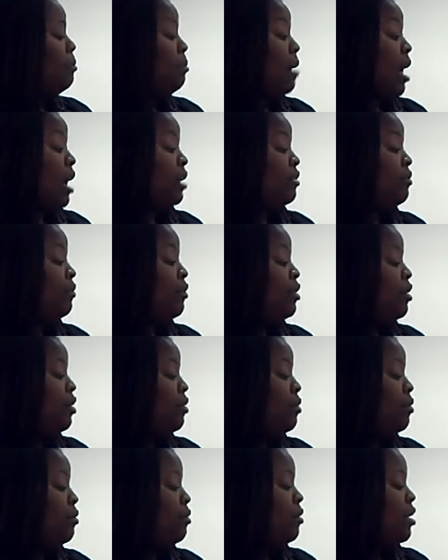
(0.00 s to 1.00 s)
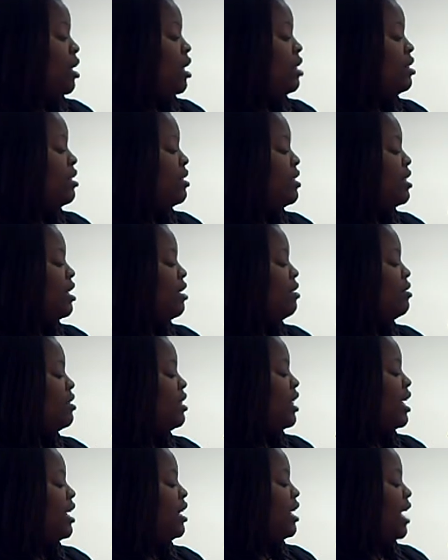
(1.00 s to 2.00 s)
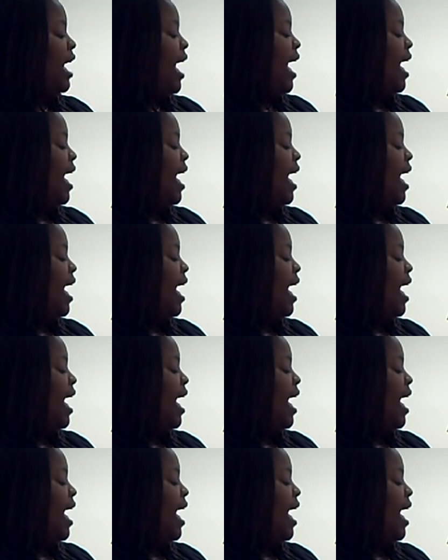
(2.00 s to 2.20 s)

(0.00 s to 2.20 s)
a box for you?" the saleslady